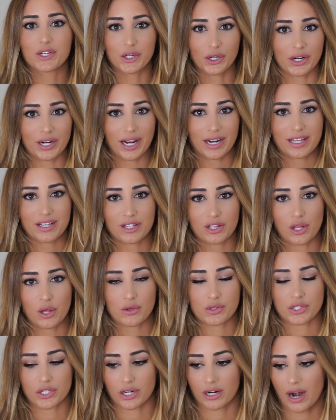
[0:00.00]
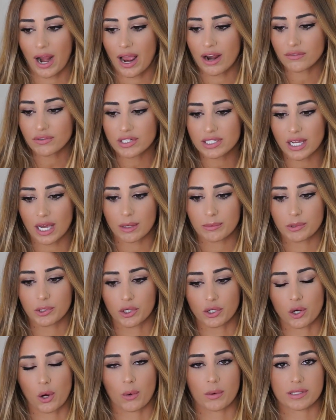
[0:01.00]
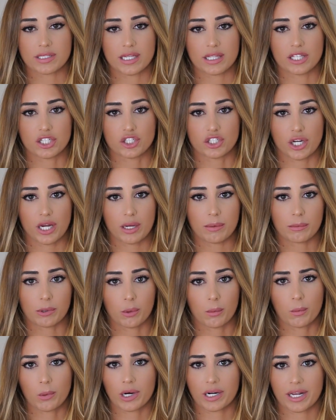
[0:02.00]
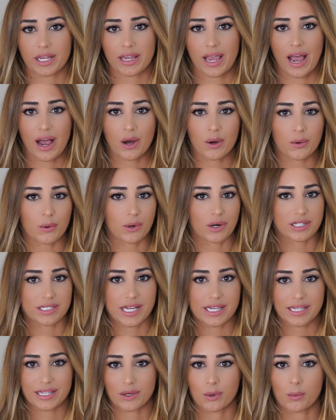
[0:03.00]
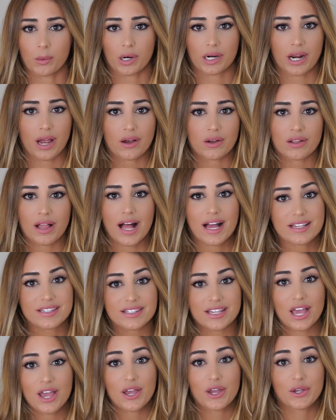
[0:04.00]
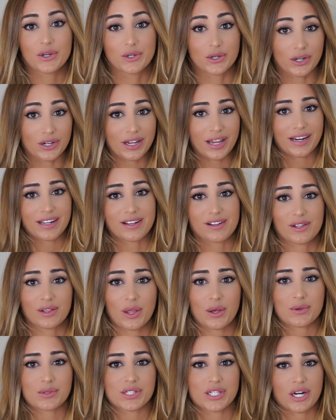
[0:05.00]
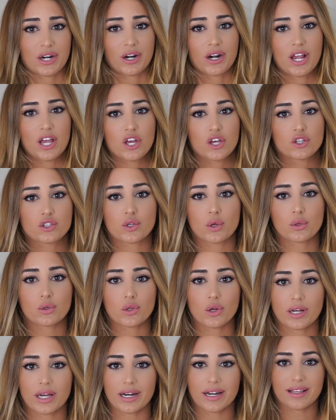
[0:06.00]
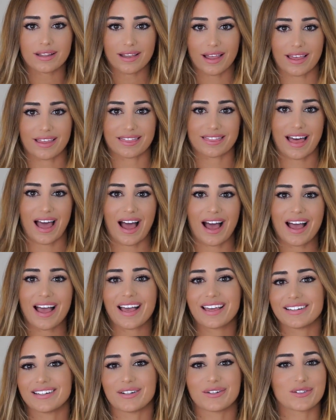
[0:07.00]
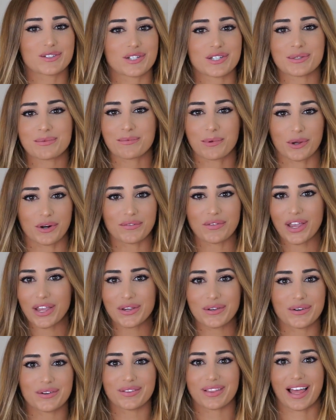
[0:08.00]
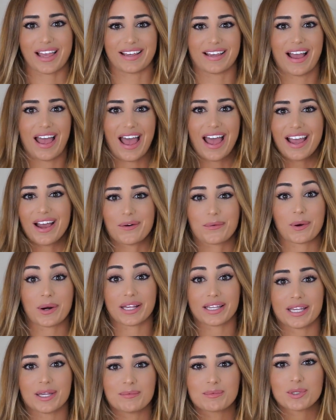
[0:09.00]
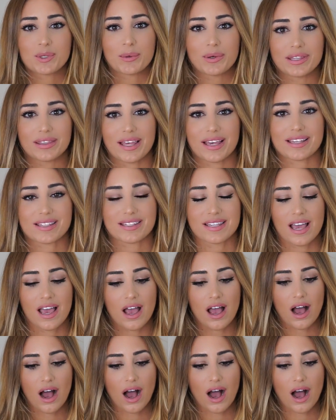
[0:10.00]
you're getting closer. Every time you're going to the gym or working out or taking a workout class, you're getting closer. So look at it like that and it'll just motivate you to hey, I want to keep doing this.